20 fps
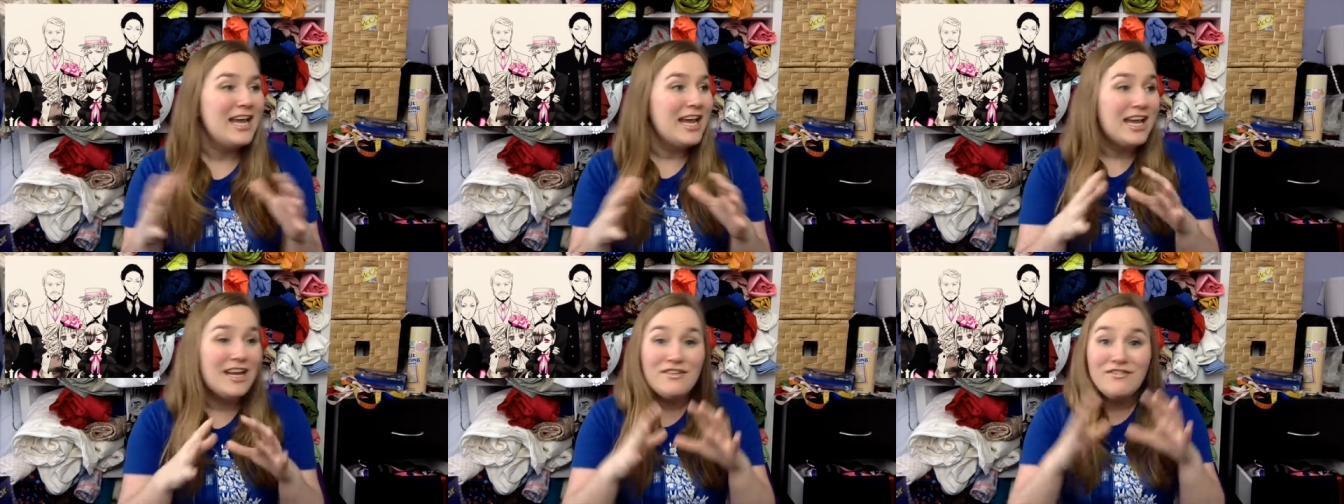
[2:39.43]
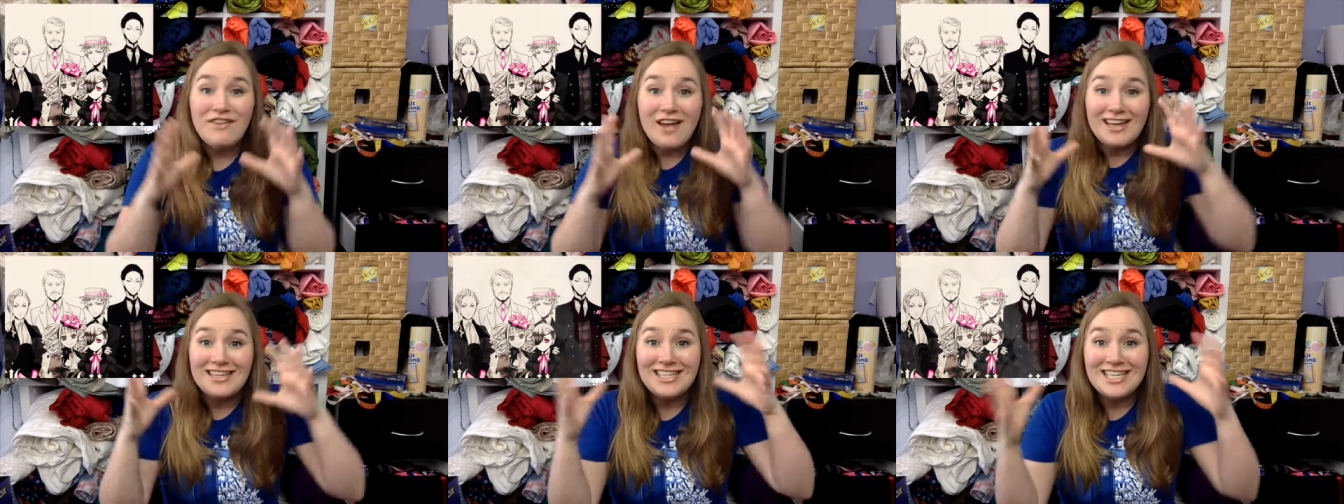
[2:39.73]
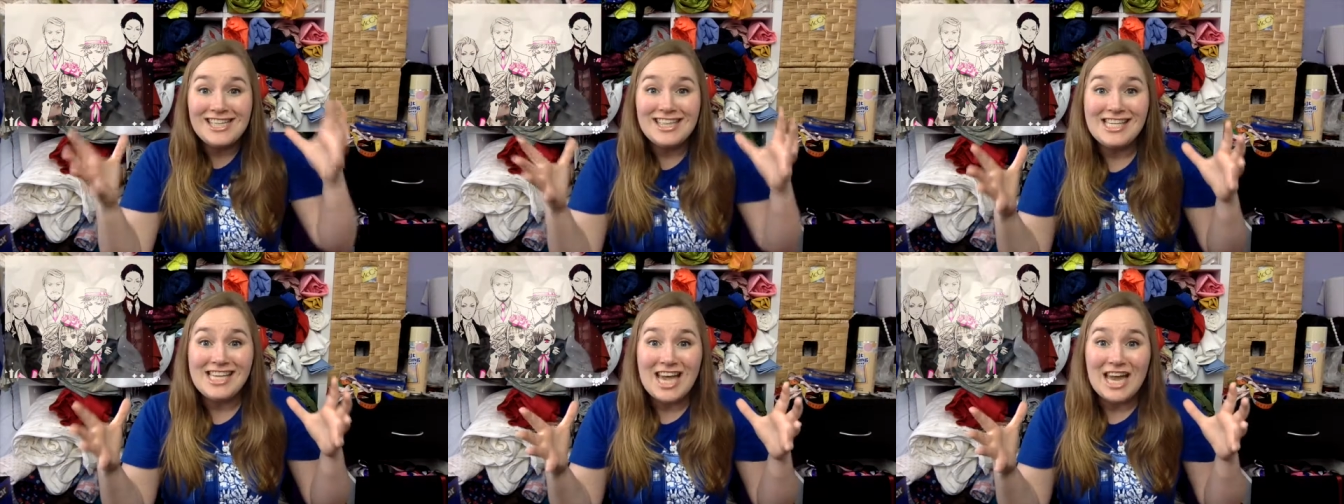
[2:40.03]
In fact,
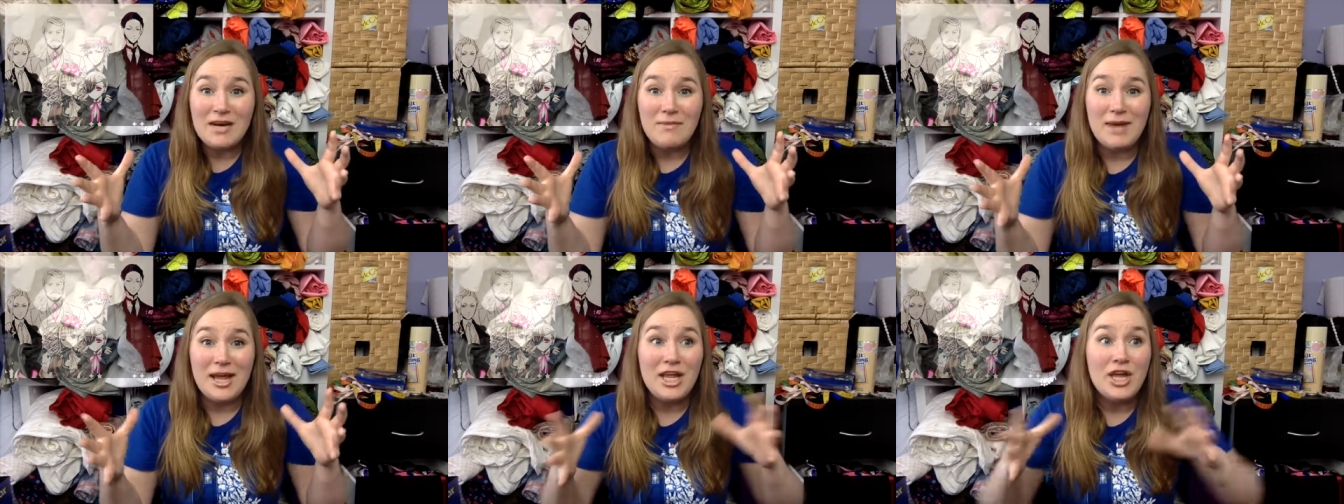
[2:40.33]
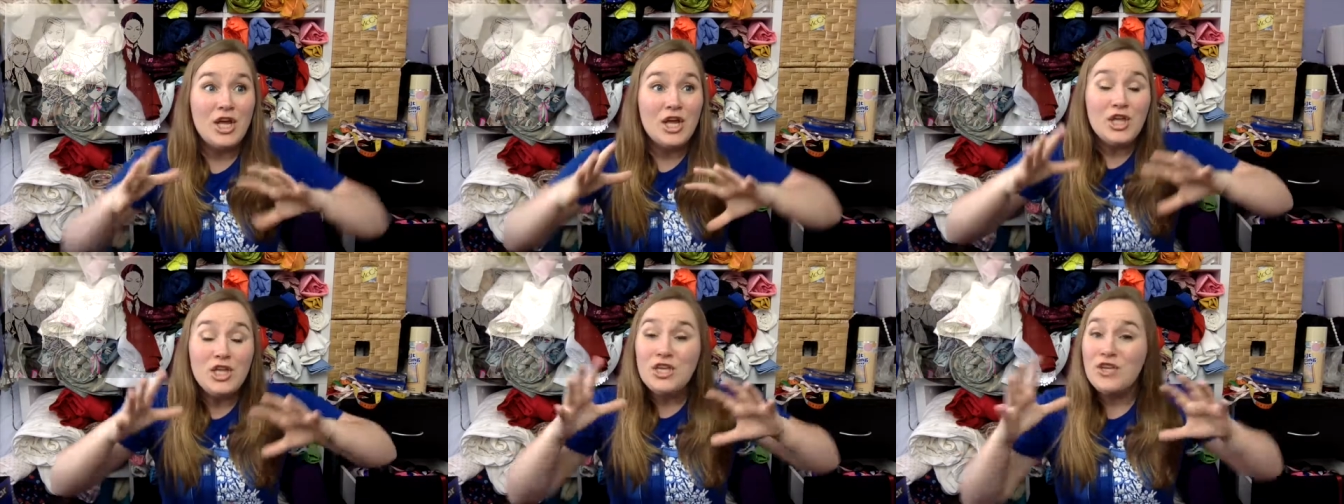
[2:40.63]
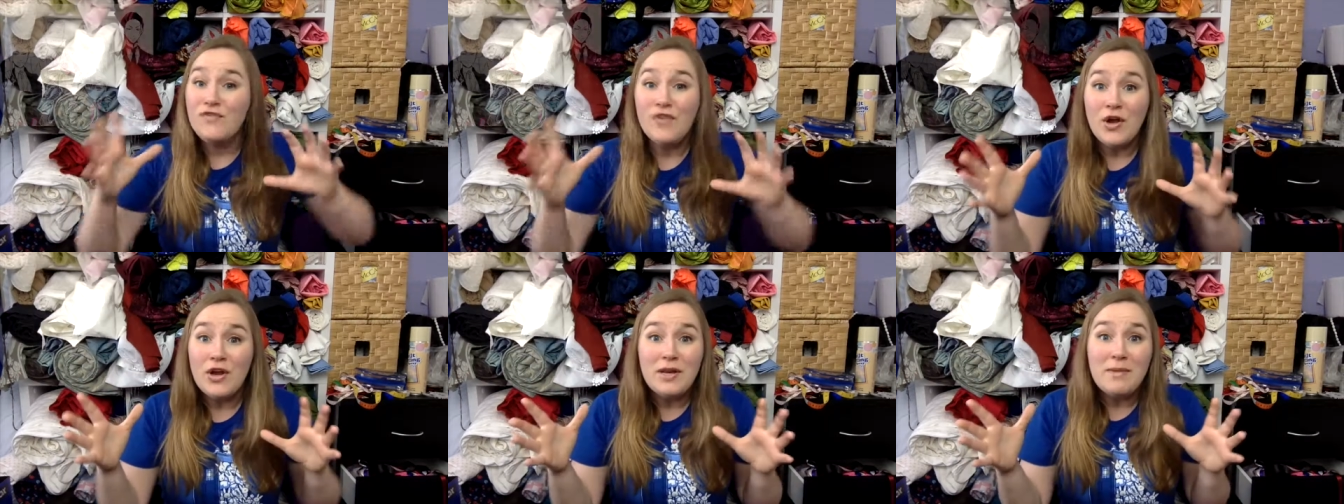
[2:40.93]
in the anime,
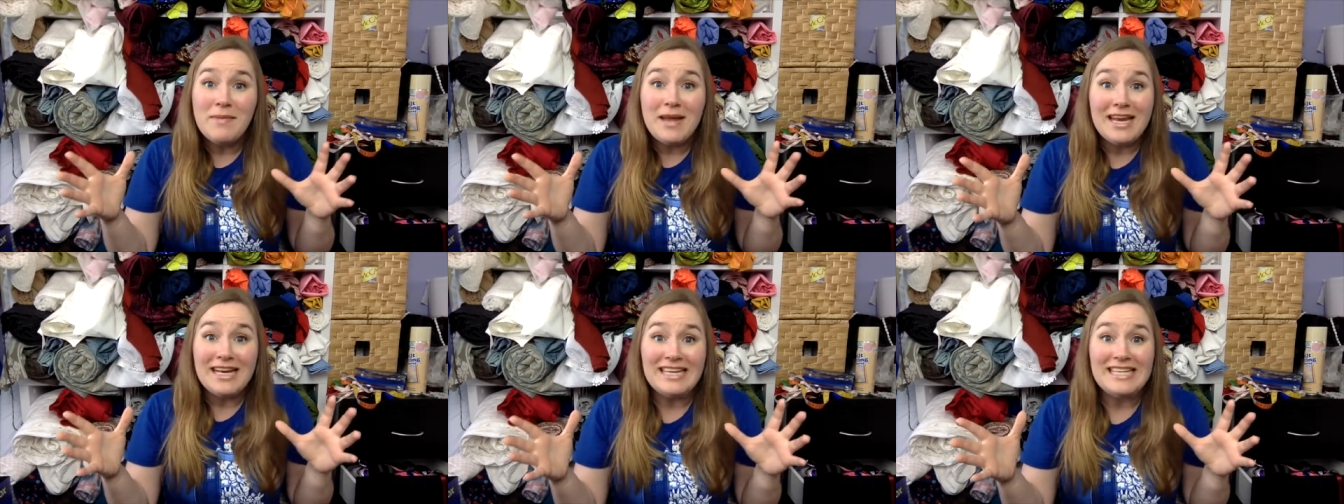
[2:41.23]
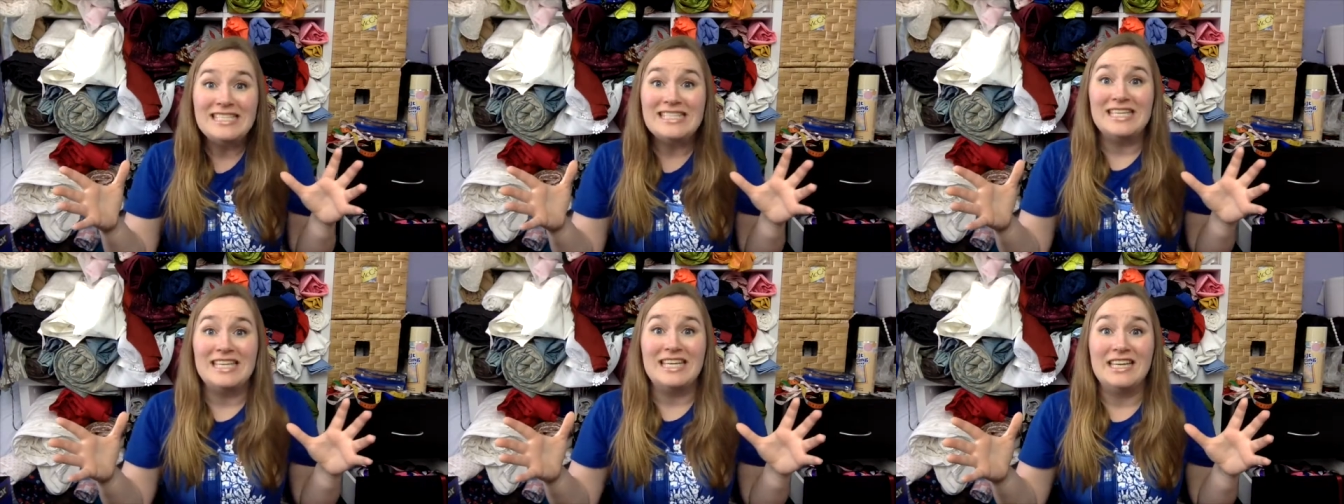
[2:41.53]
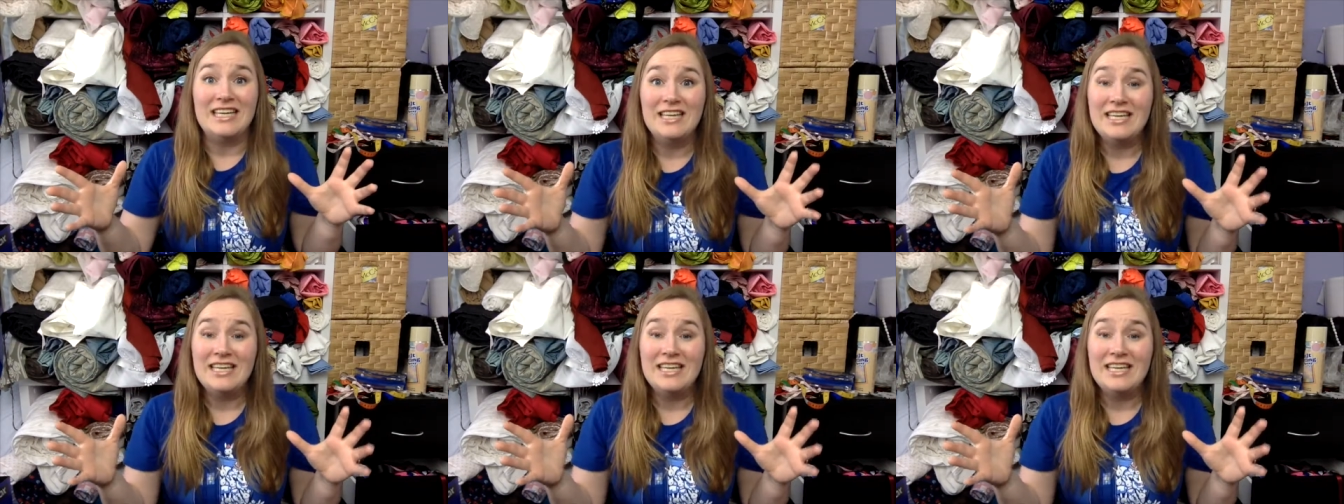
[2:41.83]
you've only met Lizzie.